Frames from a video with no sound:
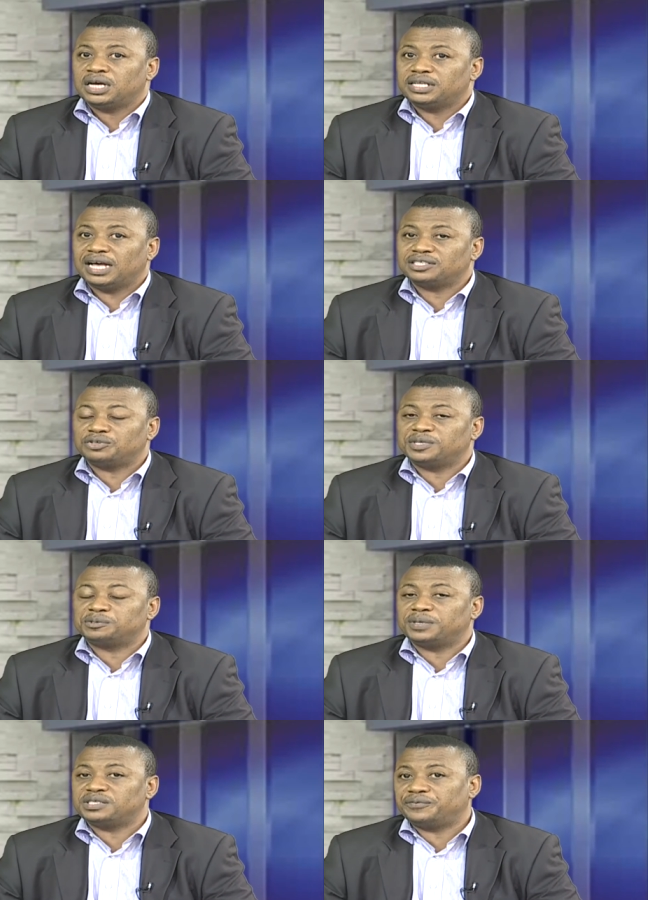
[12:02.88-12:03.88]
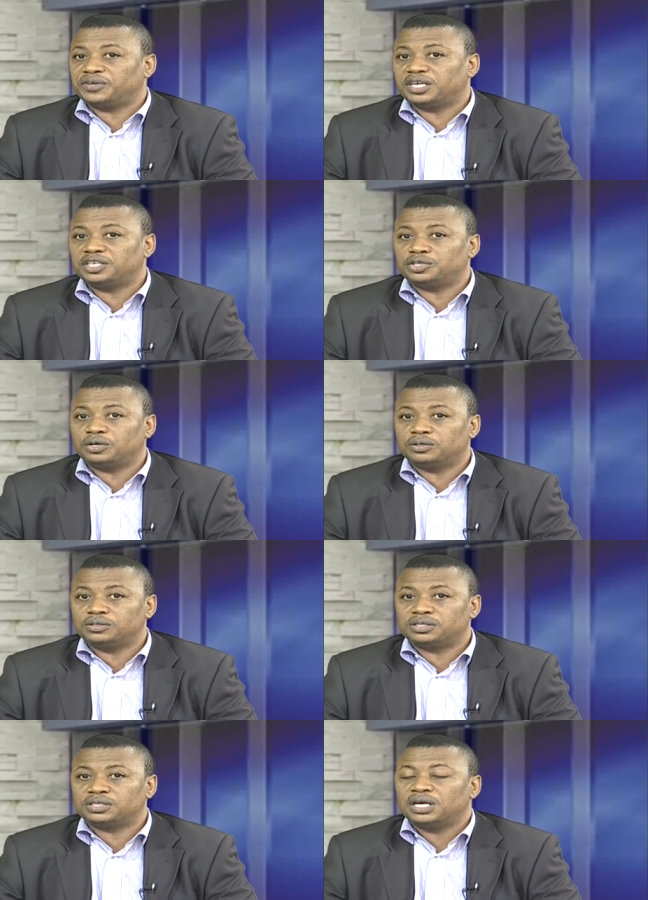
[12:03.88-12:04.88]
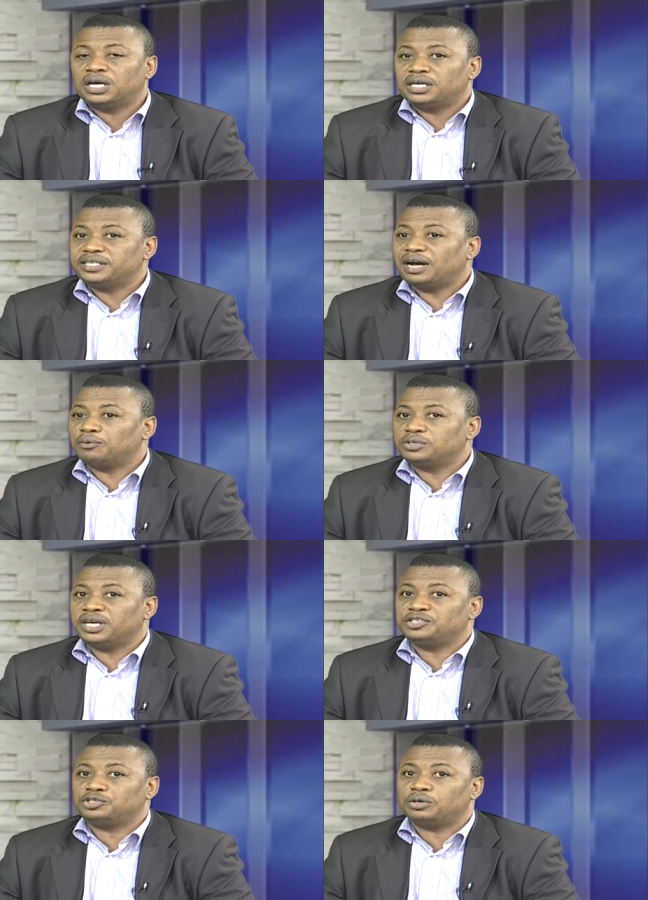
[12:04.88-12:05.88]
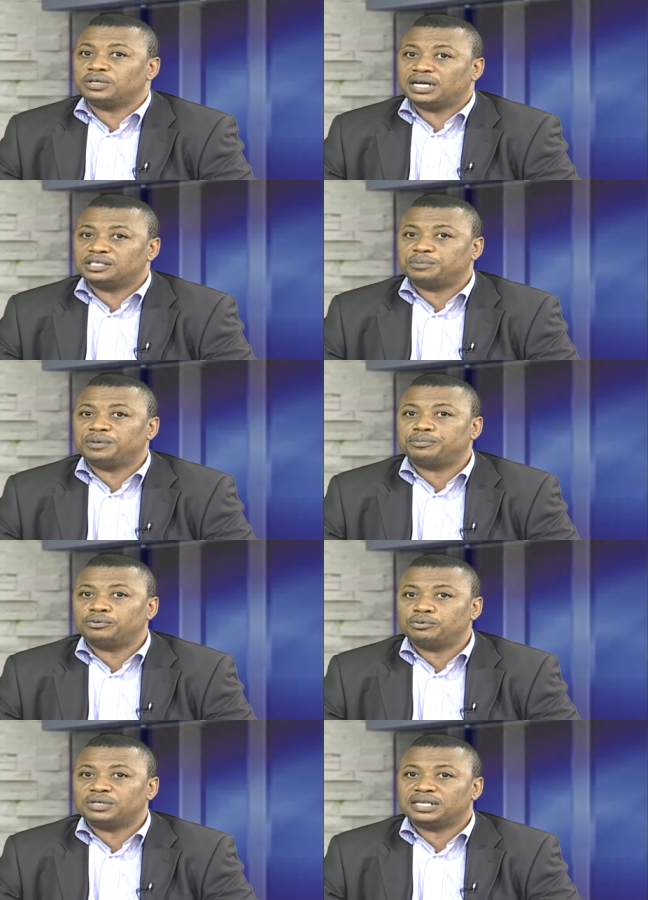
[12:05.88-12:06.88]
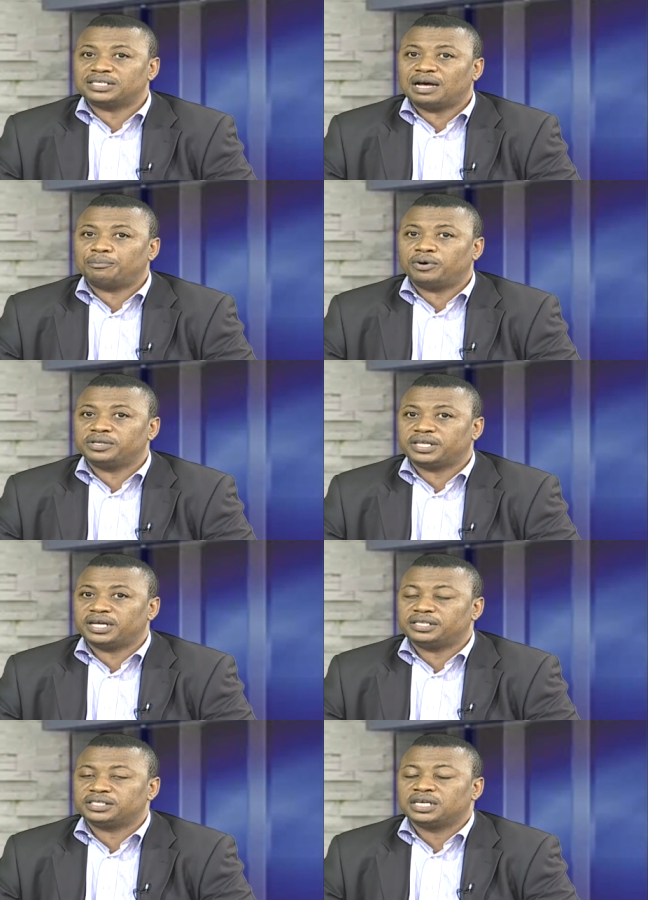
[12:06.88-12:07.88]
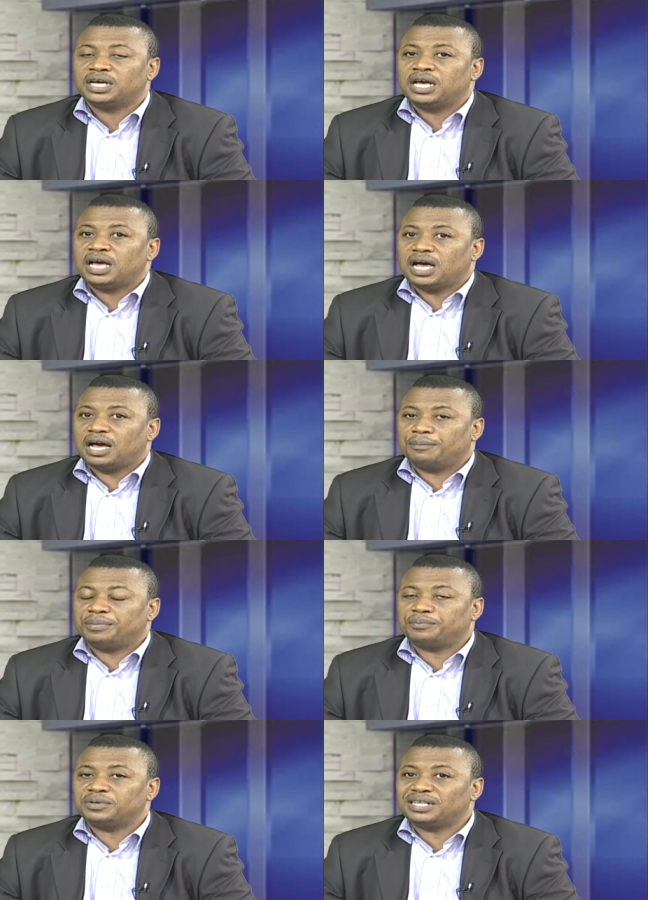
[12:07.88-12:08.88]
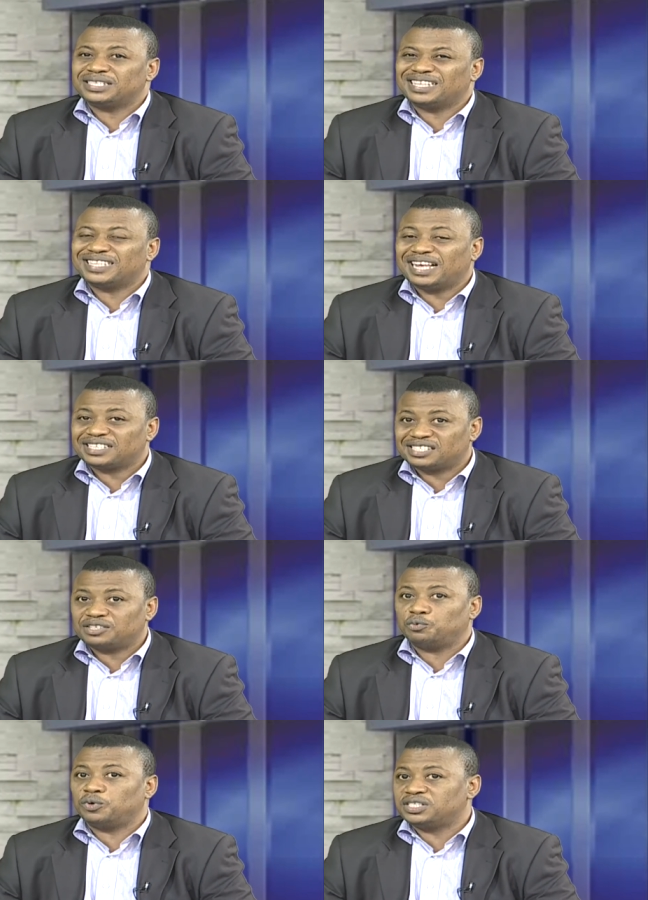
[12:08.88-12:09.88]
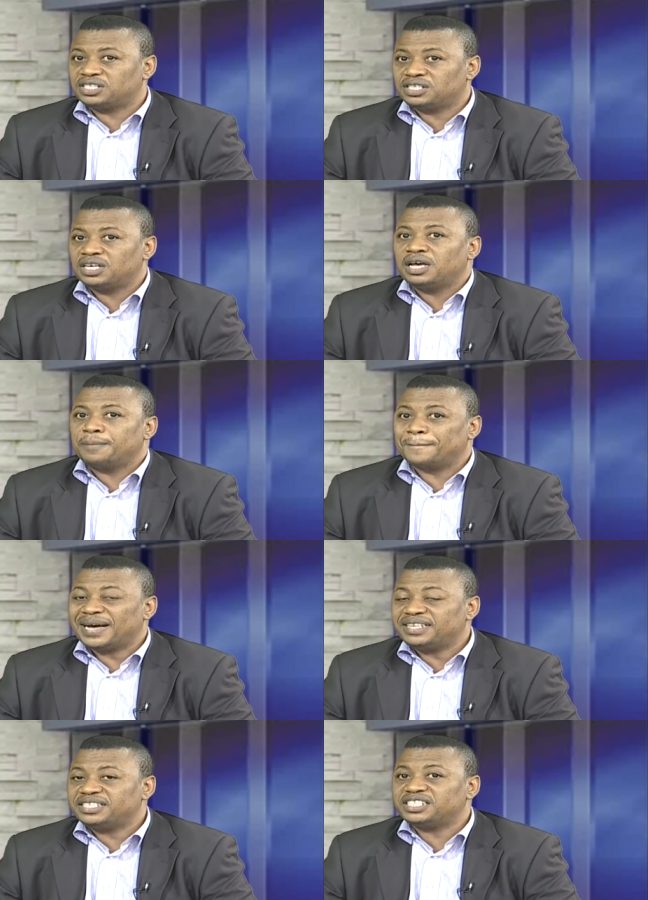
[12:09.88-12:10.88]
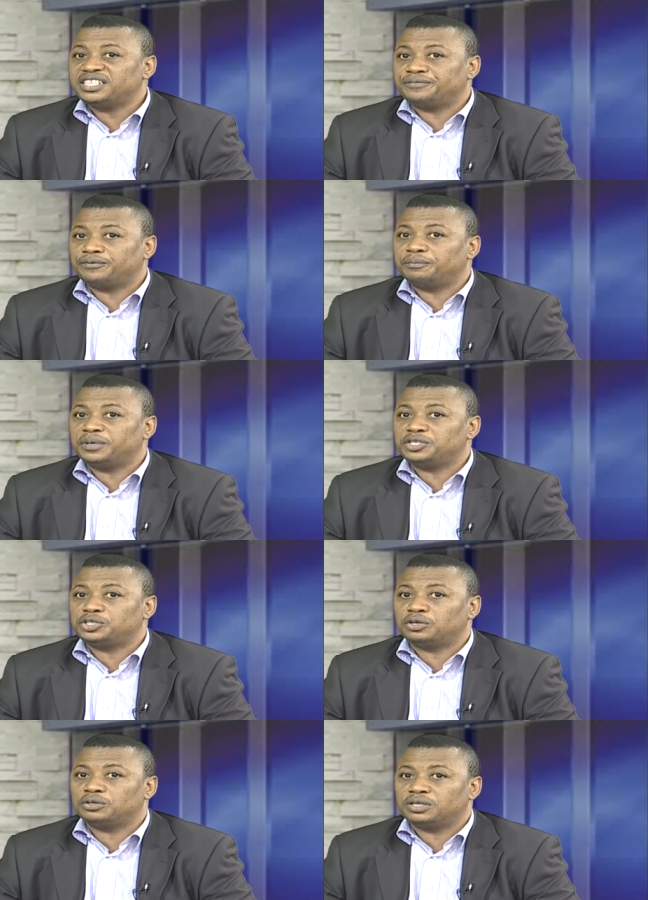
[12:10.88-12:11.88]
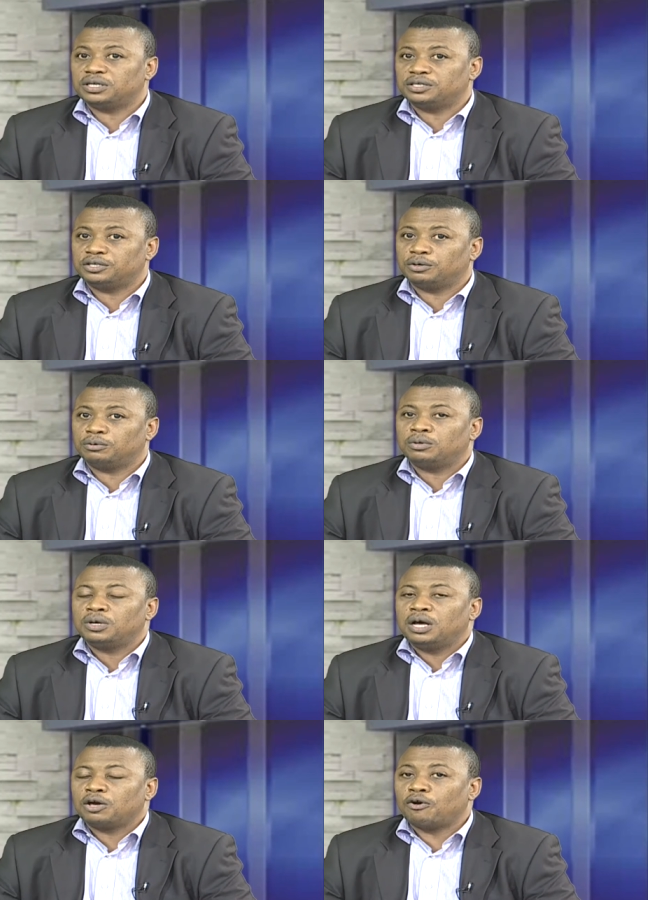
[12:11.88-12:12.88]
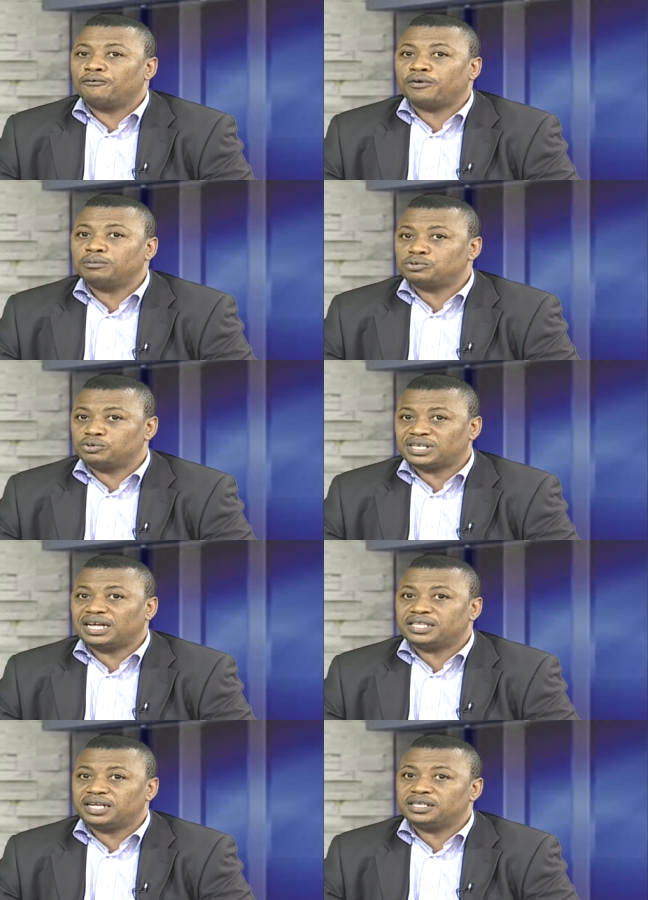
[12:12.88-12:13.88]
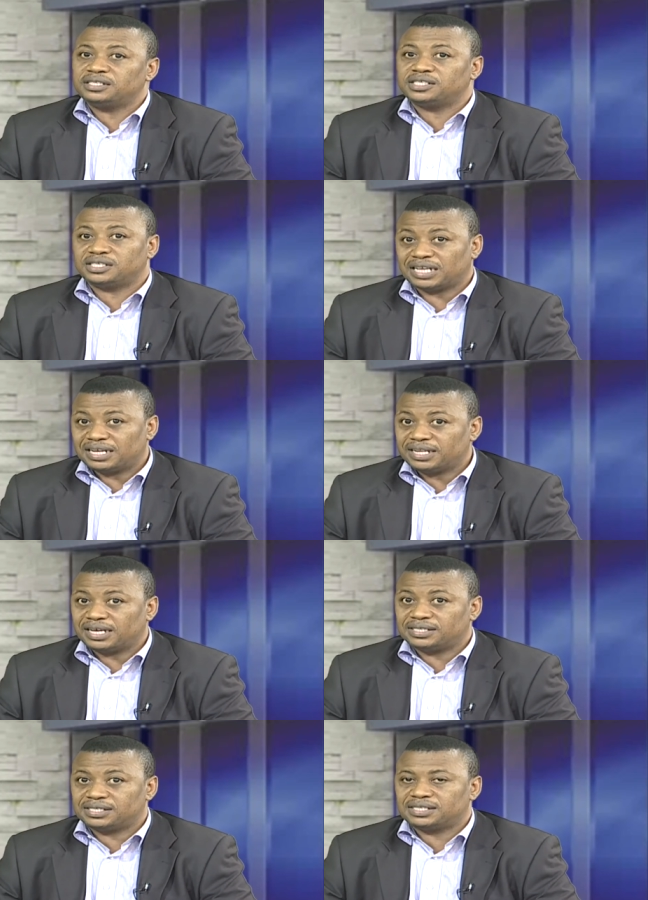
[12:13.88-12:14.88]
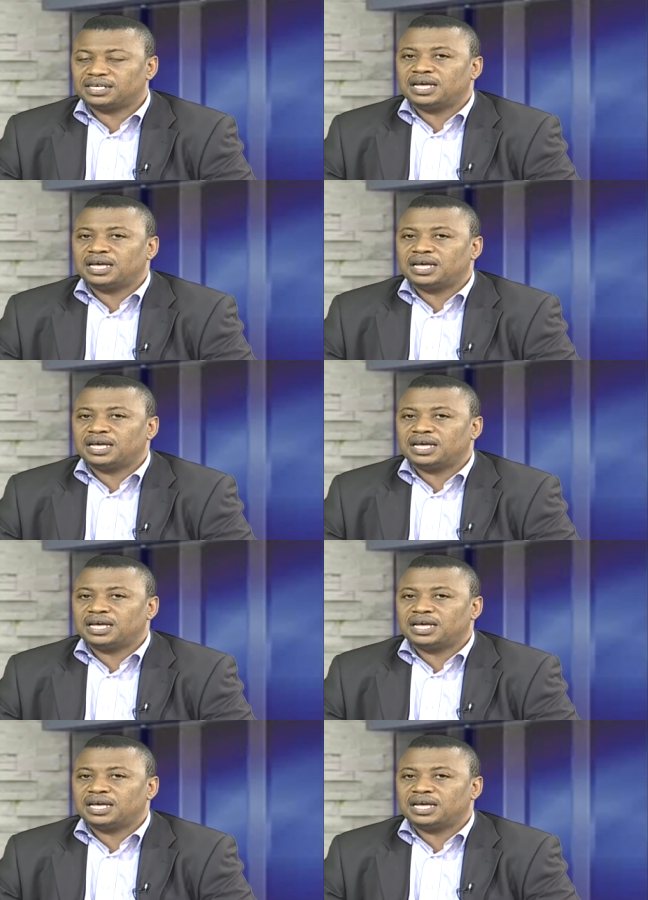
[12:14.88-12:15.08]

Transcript: there has to be specifications that would ensure that people that are appointed, uh, people that are tasked with managing information, you know, conform to certain standards